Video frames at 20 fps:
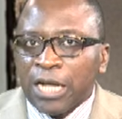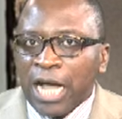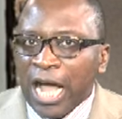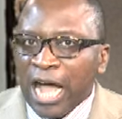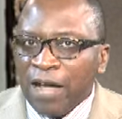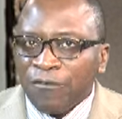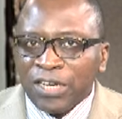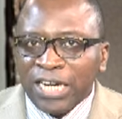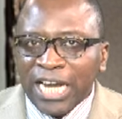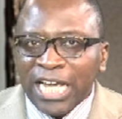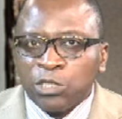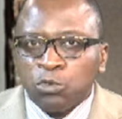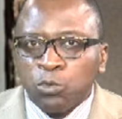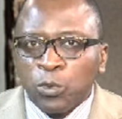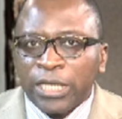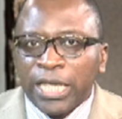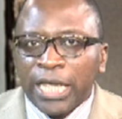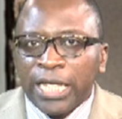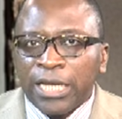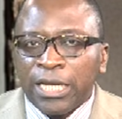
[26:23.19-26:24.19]
Have a nice
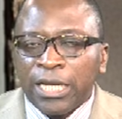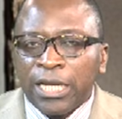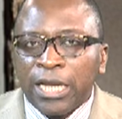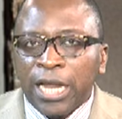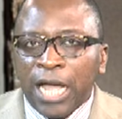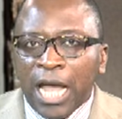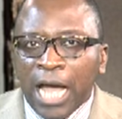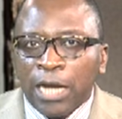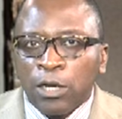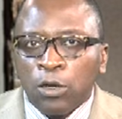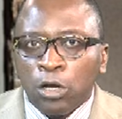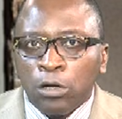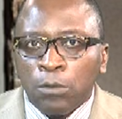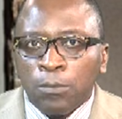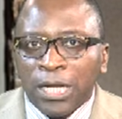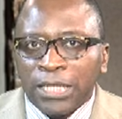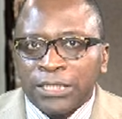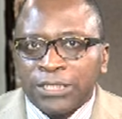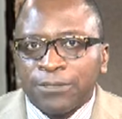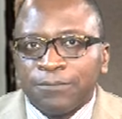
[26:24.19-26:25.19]
weekend and God
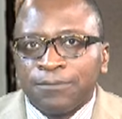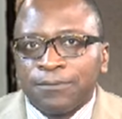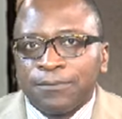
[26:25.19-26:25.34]
bless.